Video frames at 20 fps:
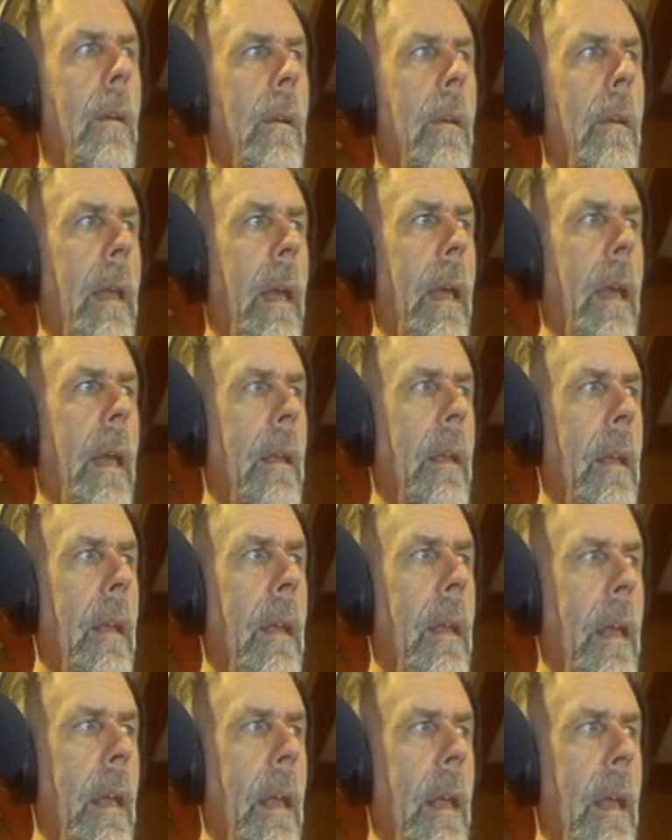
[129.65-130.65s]
Okay.
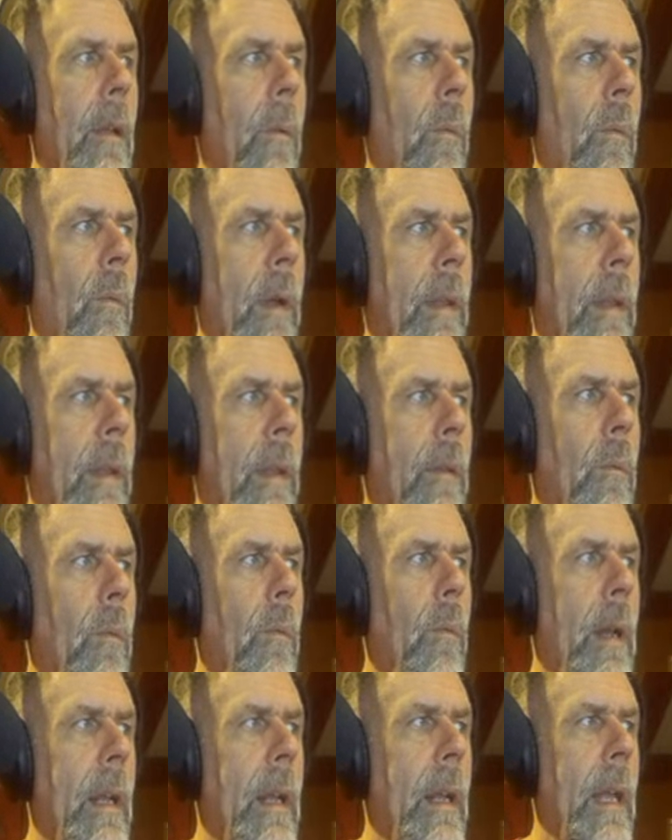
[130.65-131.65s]
And the one that you
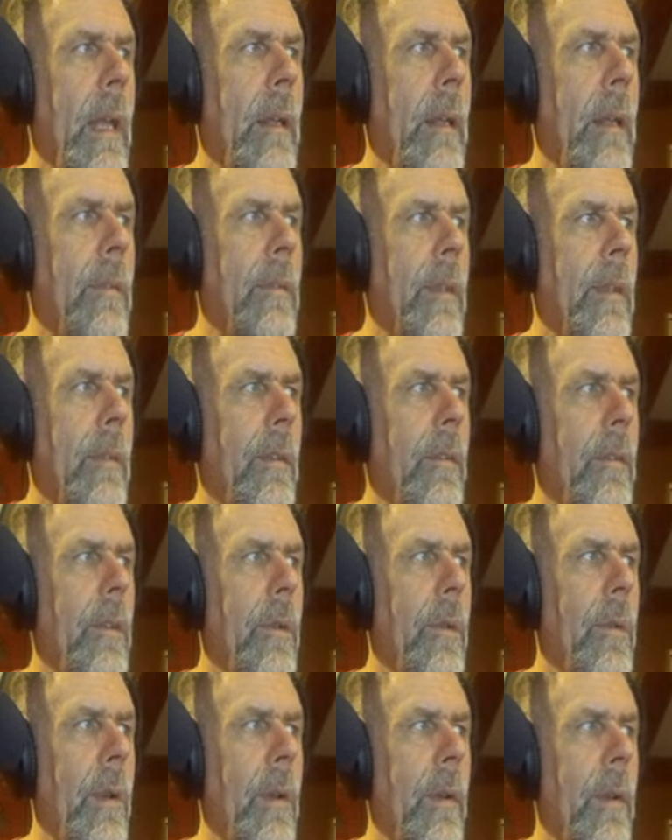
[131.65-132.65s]
want to get is this
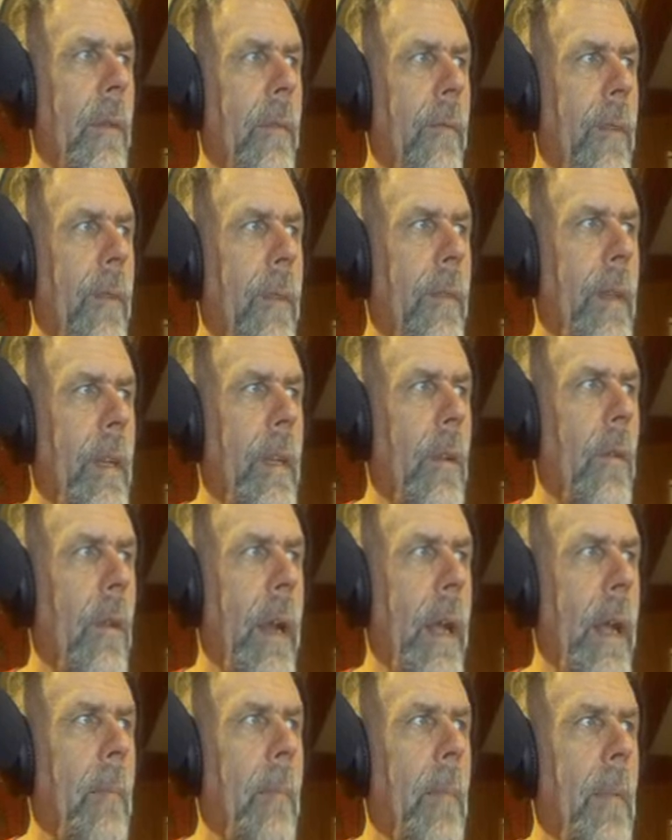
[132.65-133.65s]
250
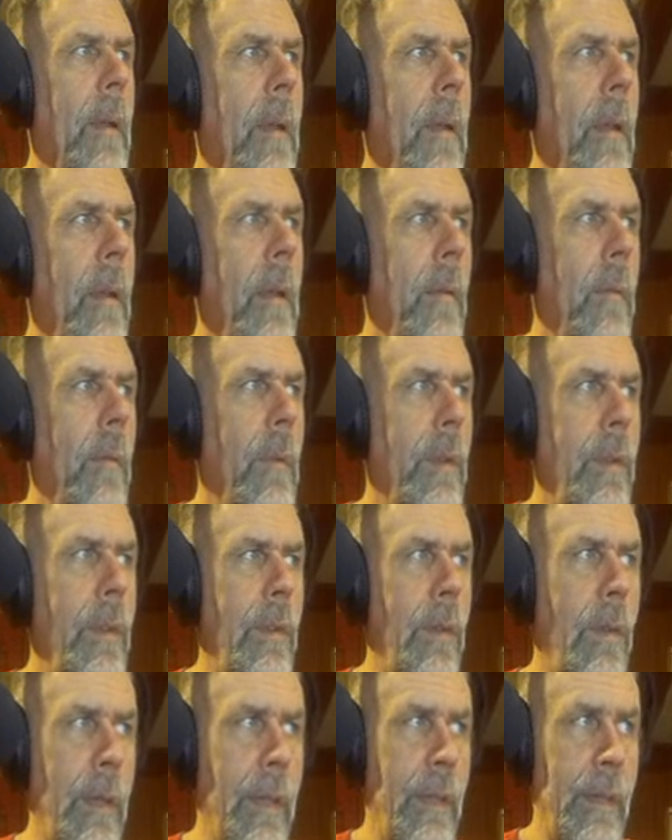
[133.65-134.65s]
gram, which
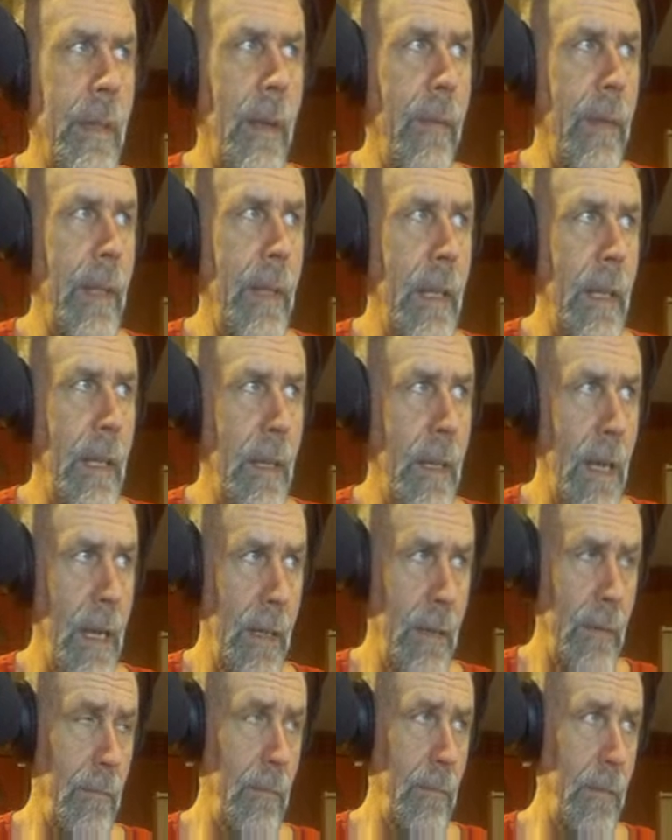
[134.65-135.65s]
is only
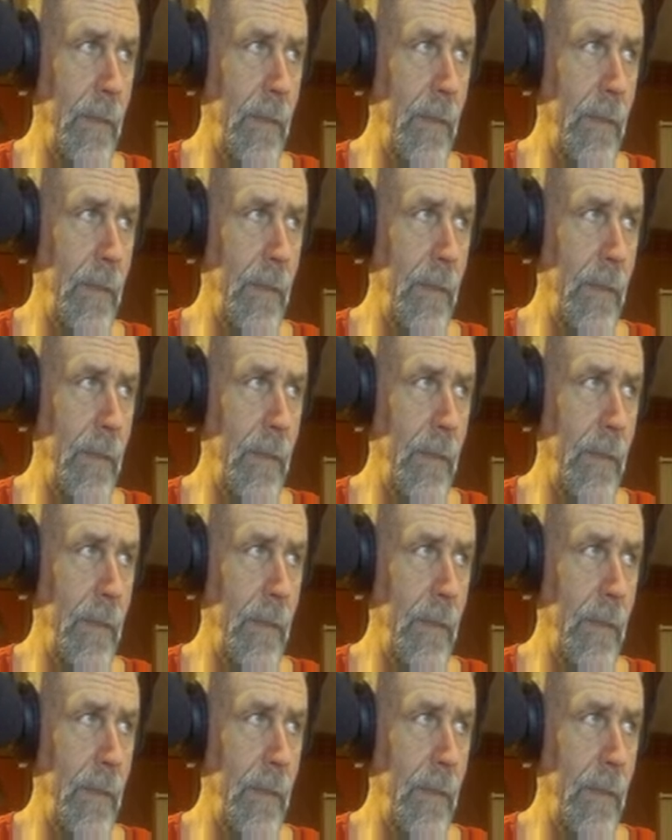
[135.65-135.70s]
17.96,